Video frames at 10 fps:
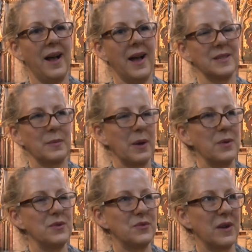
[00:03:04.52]
I
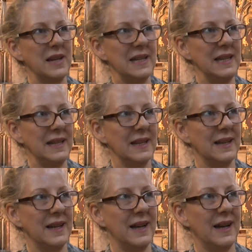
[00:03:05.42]
suppose really
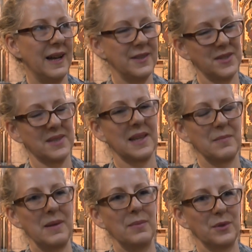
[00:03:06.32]
I'd just
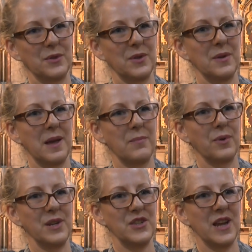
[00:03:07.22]
like people to
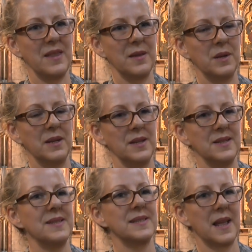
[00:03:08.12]
appreciate them and
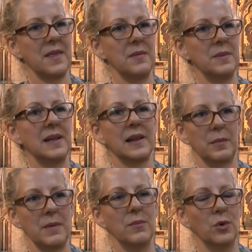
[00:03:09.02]
understand them a little
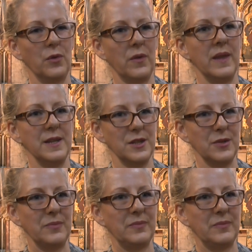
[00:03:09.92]
bit more than they do.